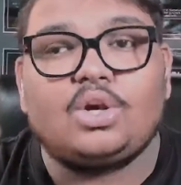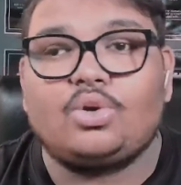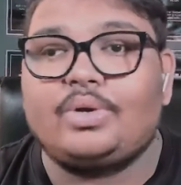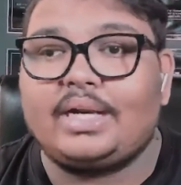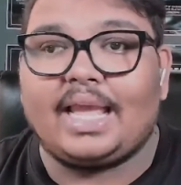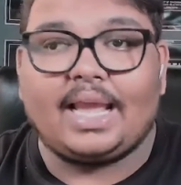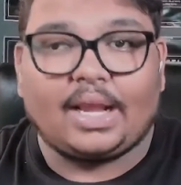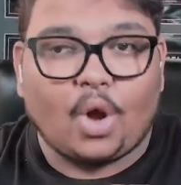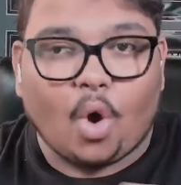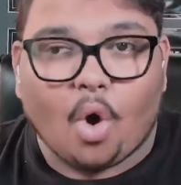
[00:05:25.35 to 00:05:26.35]
to take
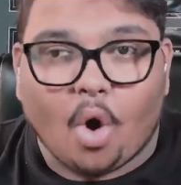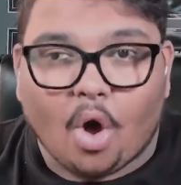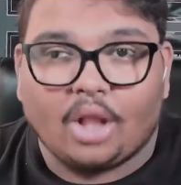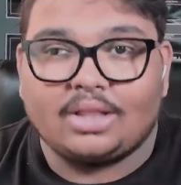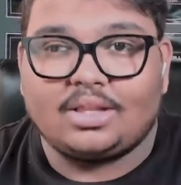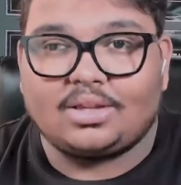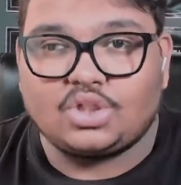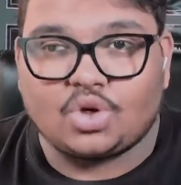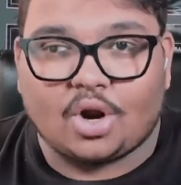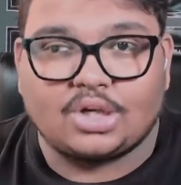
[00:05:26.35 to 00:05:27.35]
all the
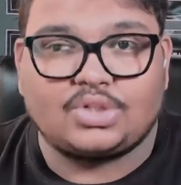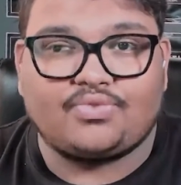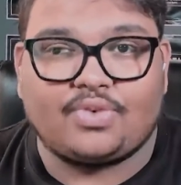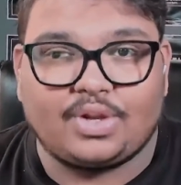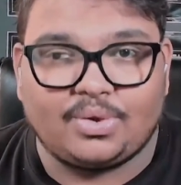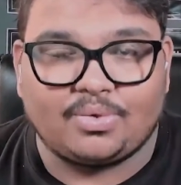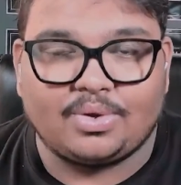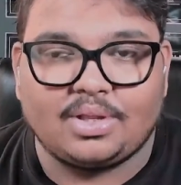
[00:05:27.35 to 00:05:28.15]
shots for you.